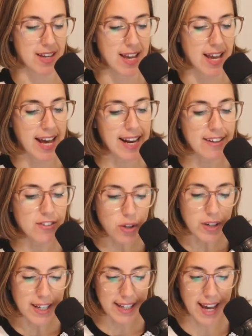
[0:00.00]
And I
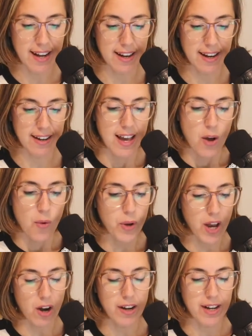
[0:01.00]
totally get it. We
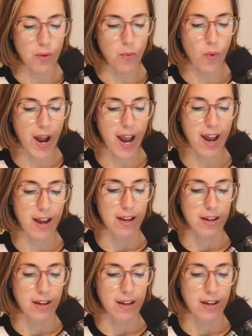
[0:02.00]
are in a way